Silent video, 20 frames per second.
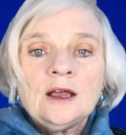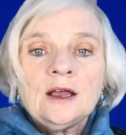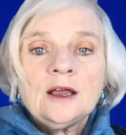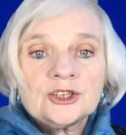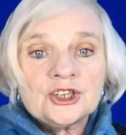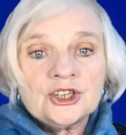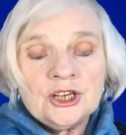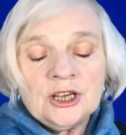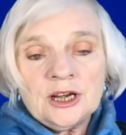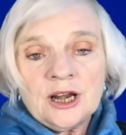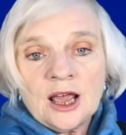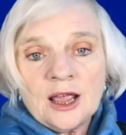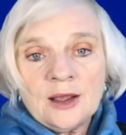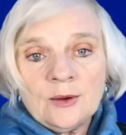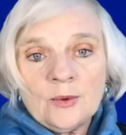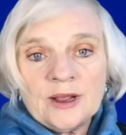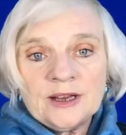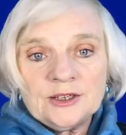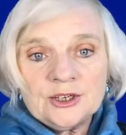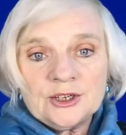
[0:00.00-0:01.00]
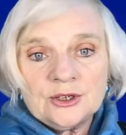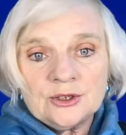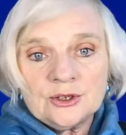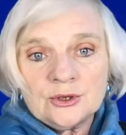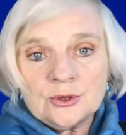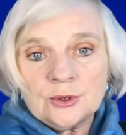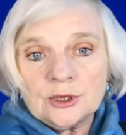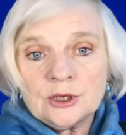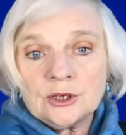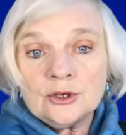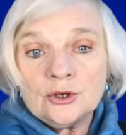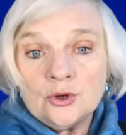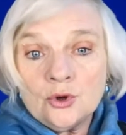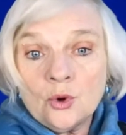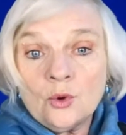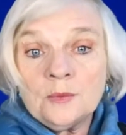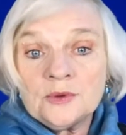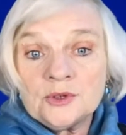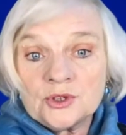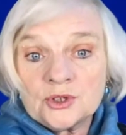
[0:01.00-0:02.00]
She and I went into an
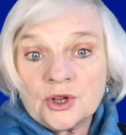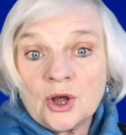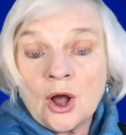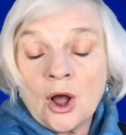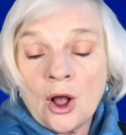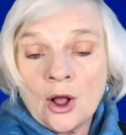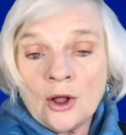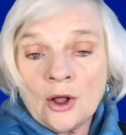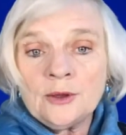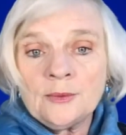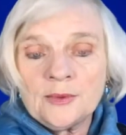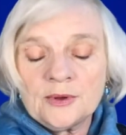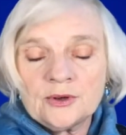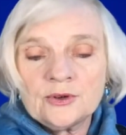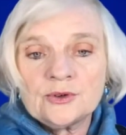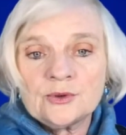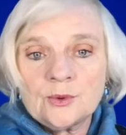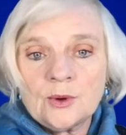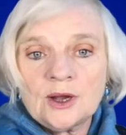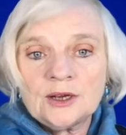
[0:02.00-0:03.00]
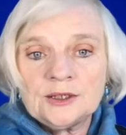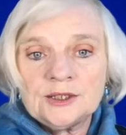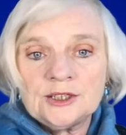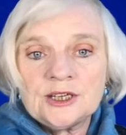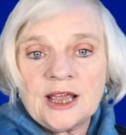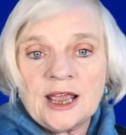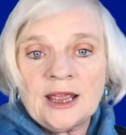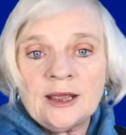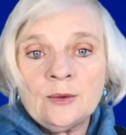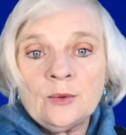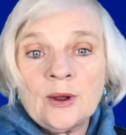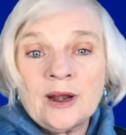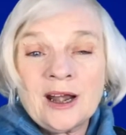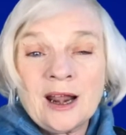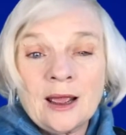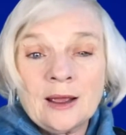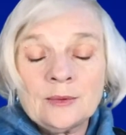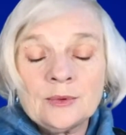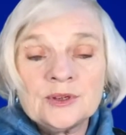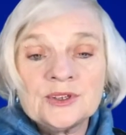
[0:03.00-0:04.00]
enormous argument one day
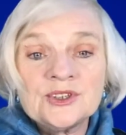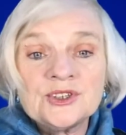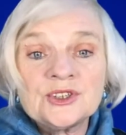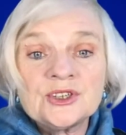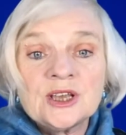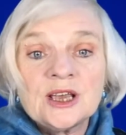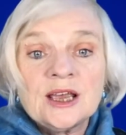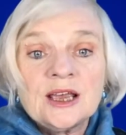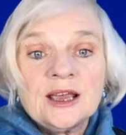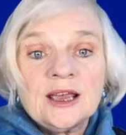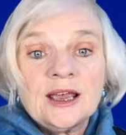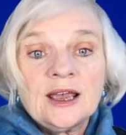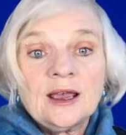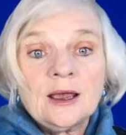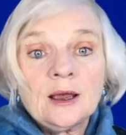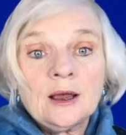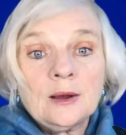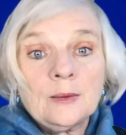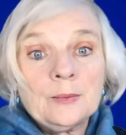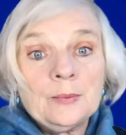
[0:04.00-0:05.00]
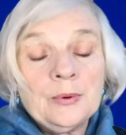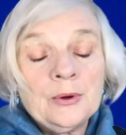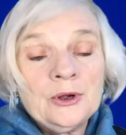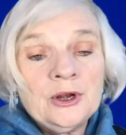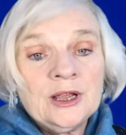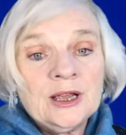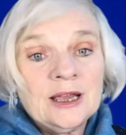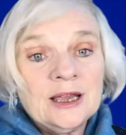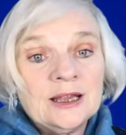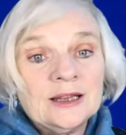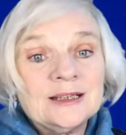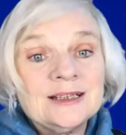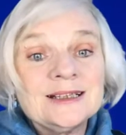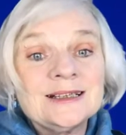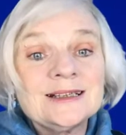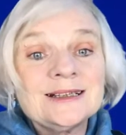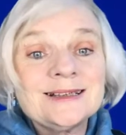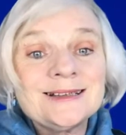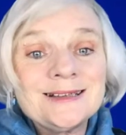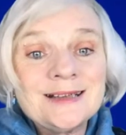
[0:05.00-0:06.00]
when I was putting
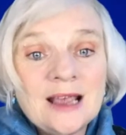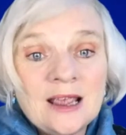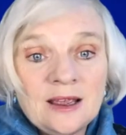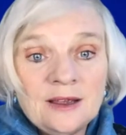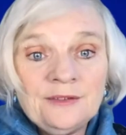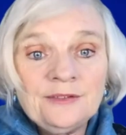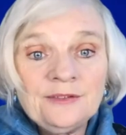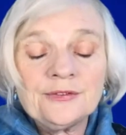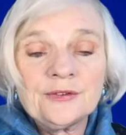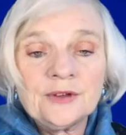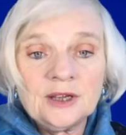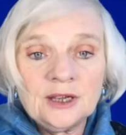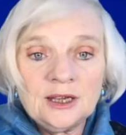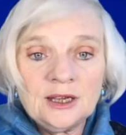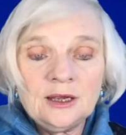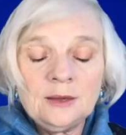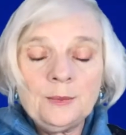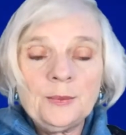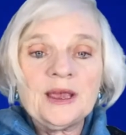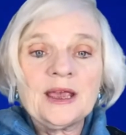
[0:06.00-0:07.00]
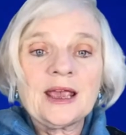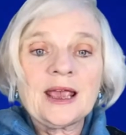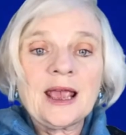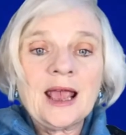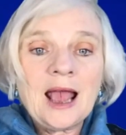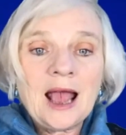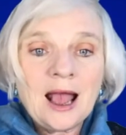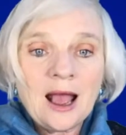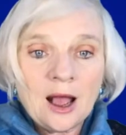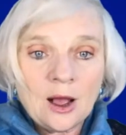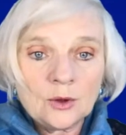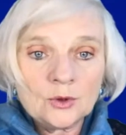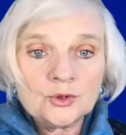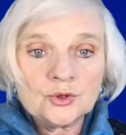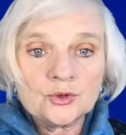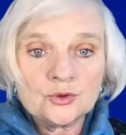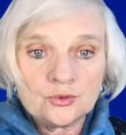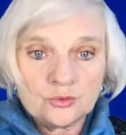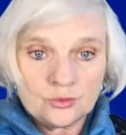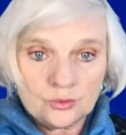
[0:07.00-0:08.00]
in safekeeping
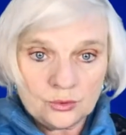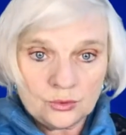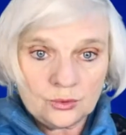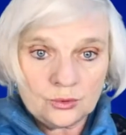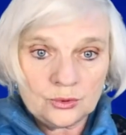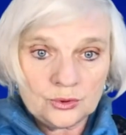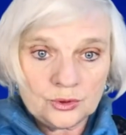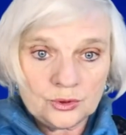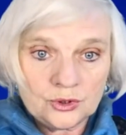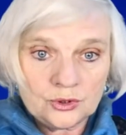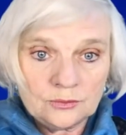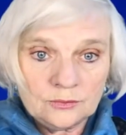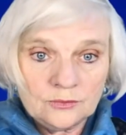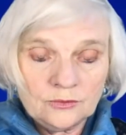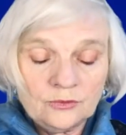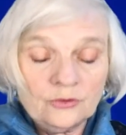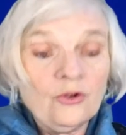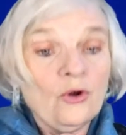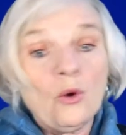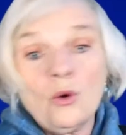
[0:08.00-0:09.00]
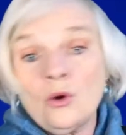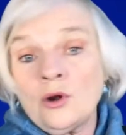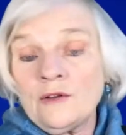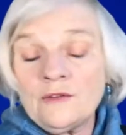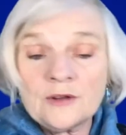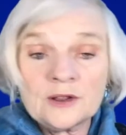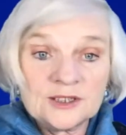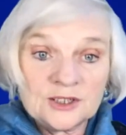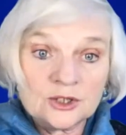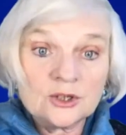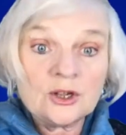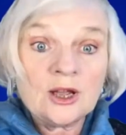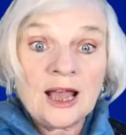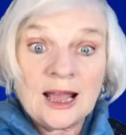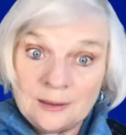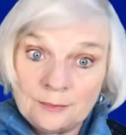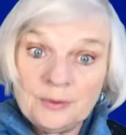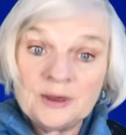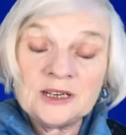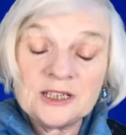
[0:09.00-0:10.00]
house rules for all of us,
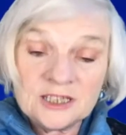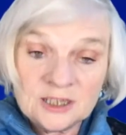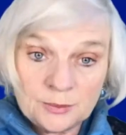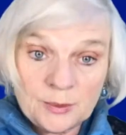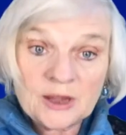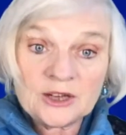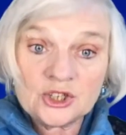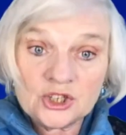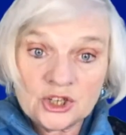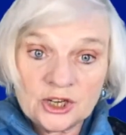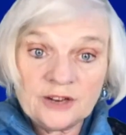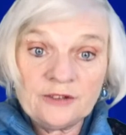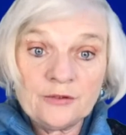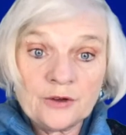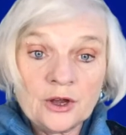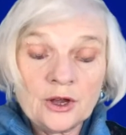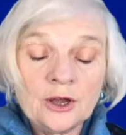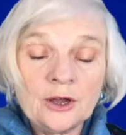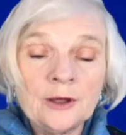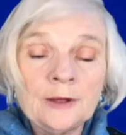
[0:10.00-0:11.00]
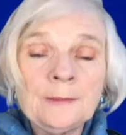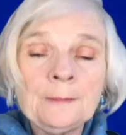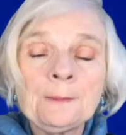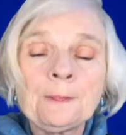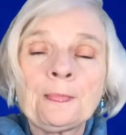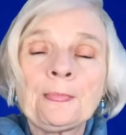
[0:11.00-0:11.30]
but especially for her.